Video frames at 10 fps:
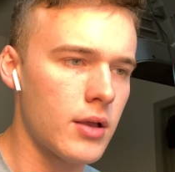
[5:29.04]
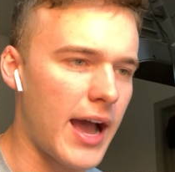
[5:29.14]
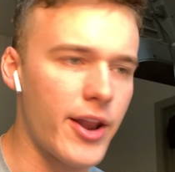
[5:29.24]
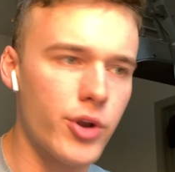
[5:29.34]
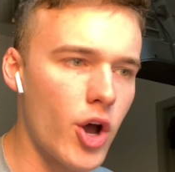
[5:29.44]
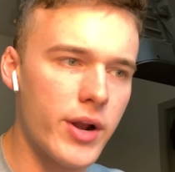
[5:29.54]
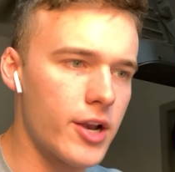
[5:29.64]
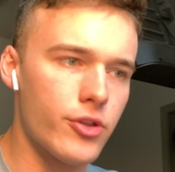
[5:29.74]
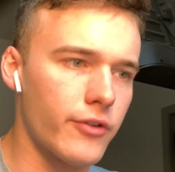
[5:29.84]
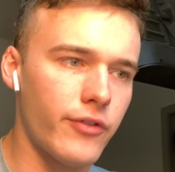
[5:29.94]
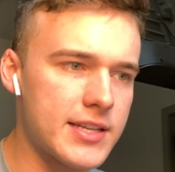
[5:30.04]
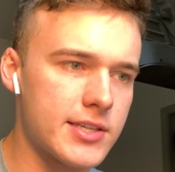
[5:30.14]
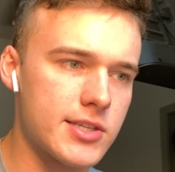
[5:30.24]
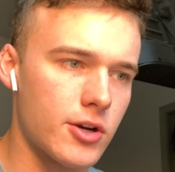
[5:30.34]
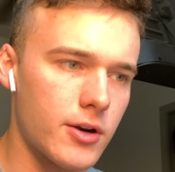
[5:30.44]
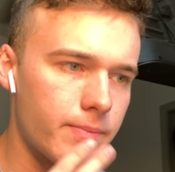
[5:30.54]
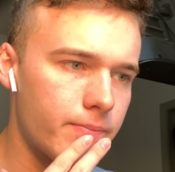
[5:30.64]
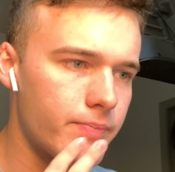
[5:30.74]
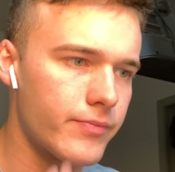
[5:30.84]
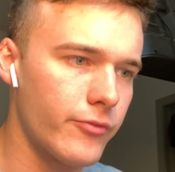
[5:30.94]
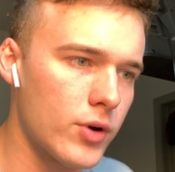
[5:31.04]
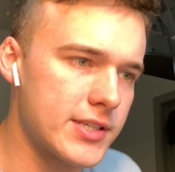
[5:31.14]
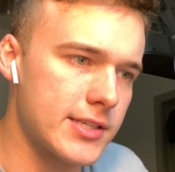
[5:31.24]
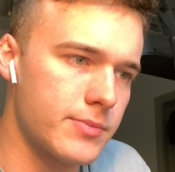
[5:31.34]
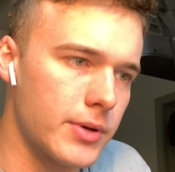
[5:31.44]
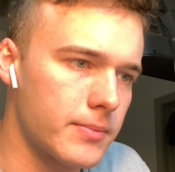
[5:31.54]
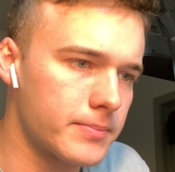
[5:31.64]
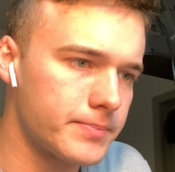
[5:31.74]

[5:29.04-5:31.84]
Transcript: I don't know any of their faces or voices, but